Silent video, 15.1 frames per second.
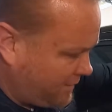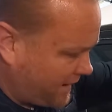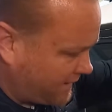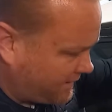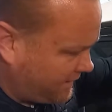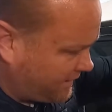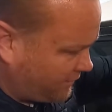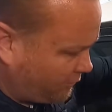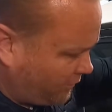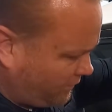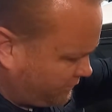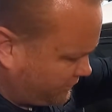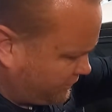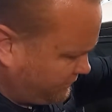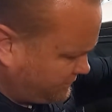it back in. And
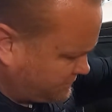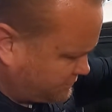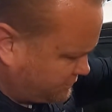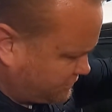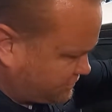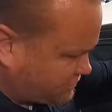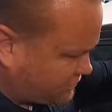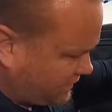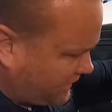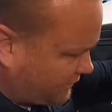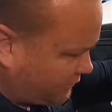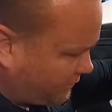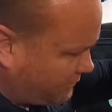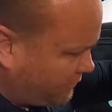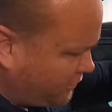what we're doing is we're just trying
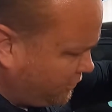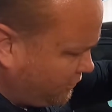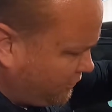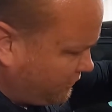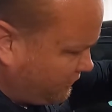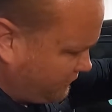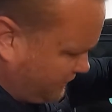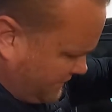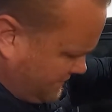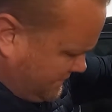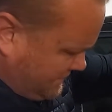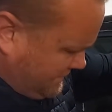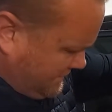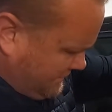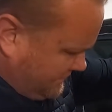to remove
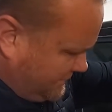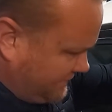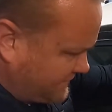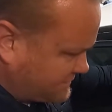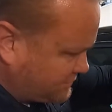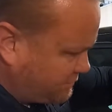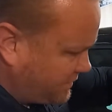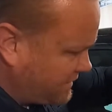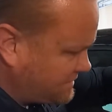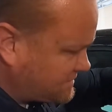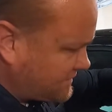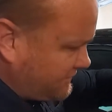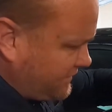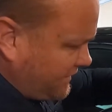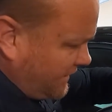this
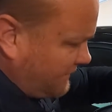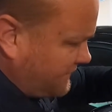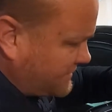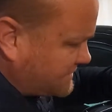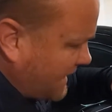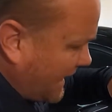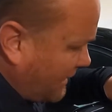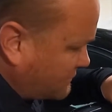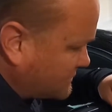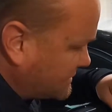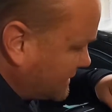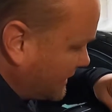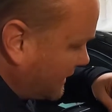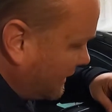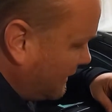piece of it and this
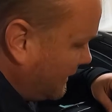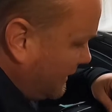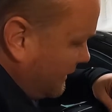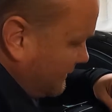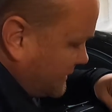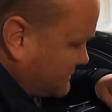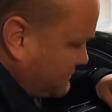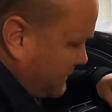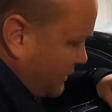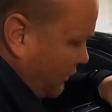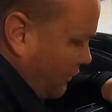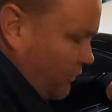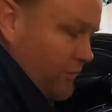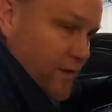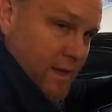housing that's been
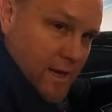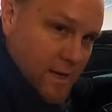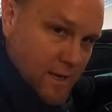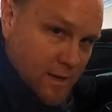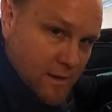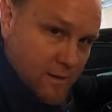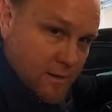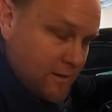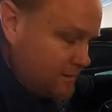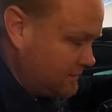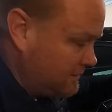holding it in.